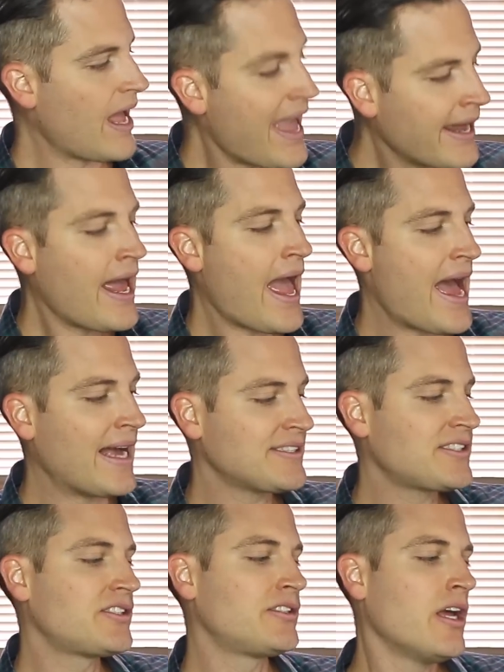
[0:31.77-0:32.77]
Anna
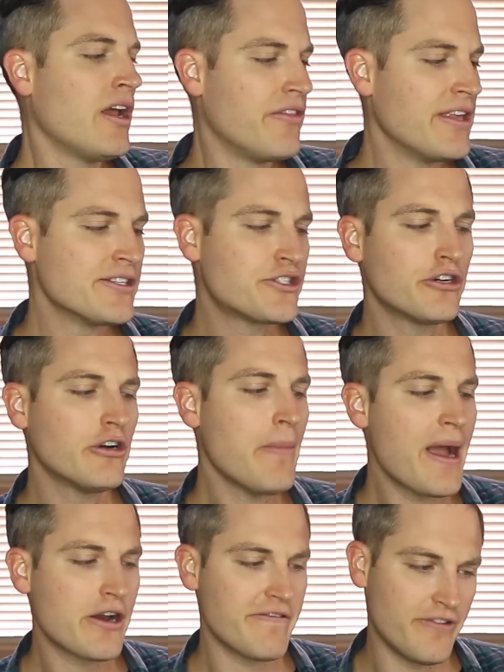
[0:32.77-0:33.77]
asks, the internal
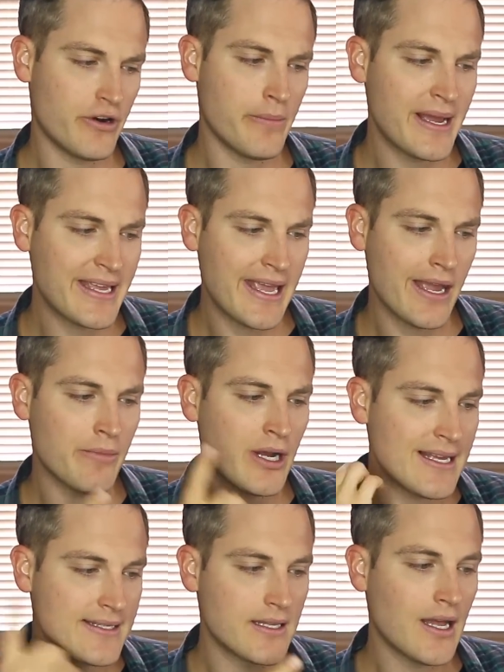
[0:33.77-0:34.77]
microphone on my
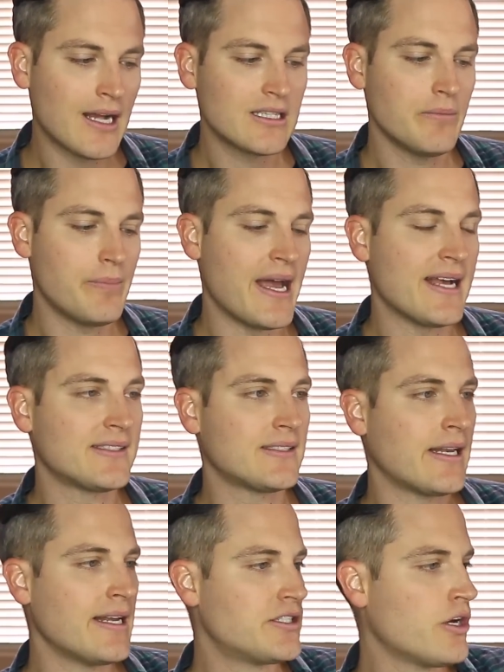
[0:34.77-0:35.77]
camera is not the best
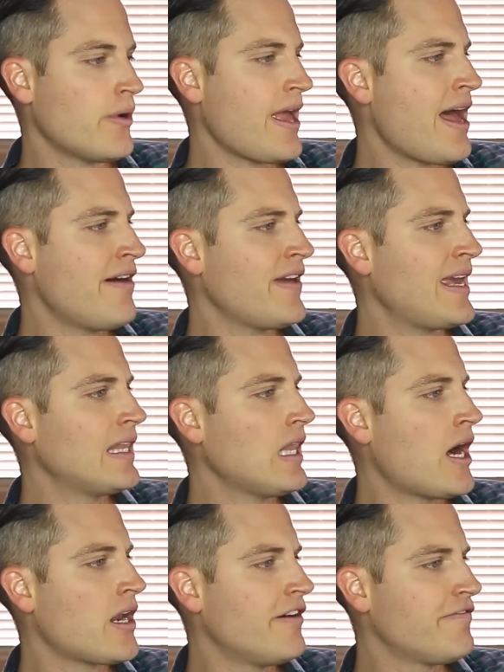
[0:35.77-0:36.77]
and I don't have a
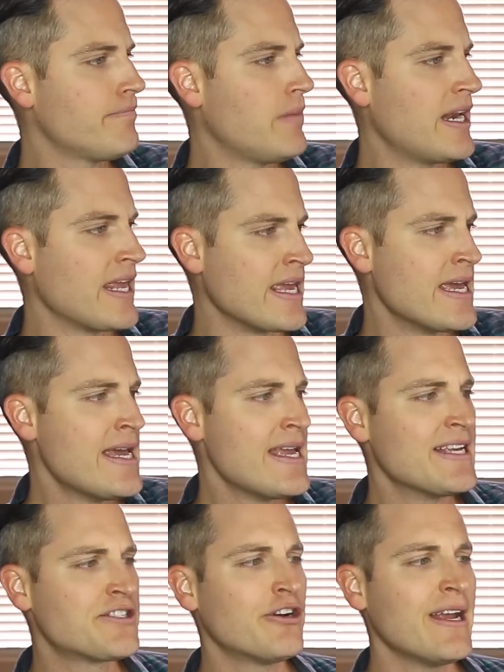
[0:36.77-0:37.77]
lot of money.
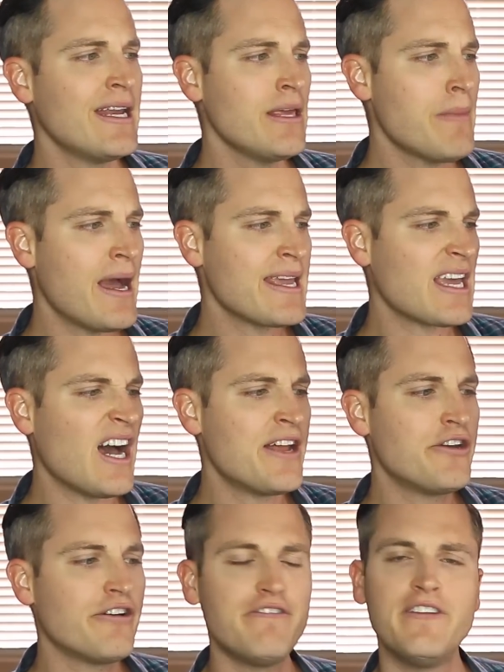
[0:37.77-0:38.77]
Is there any mic
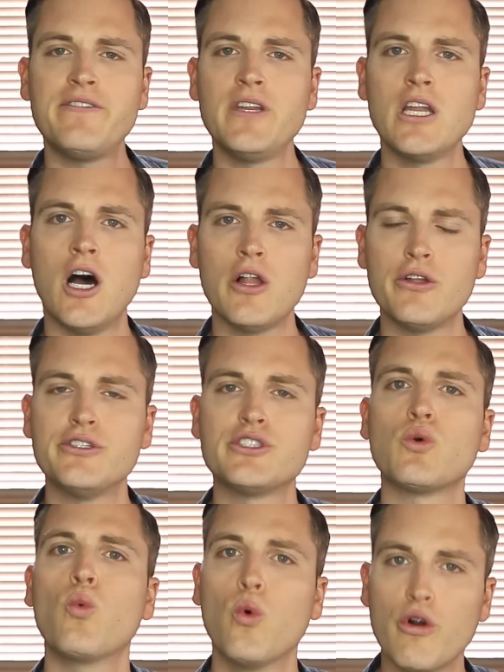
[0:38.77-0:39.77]
under
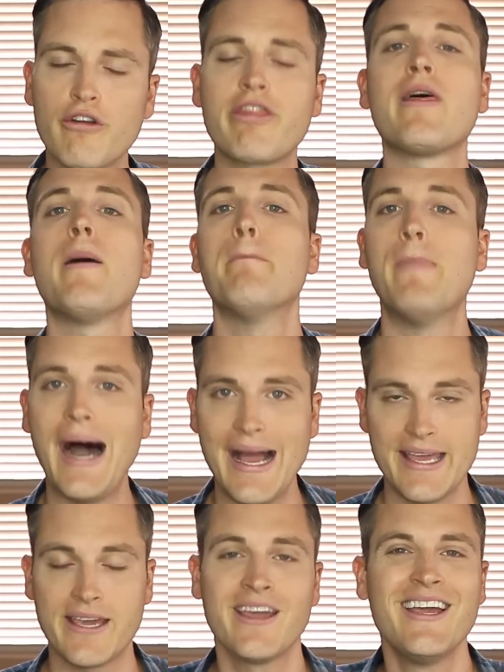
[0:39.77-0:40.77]
$50 worth
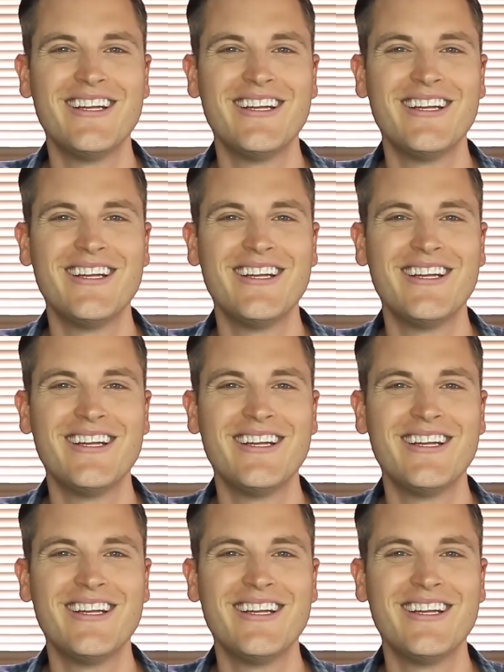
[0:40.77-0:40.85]
buying?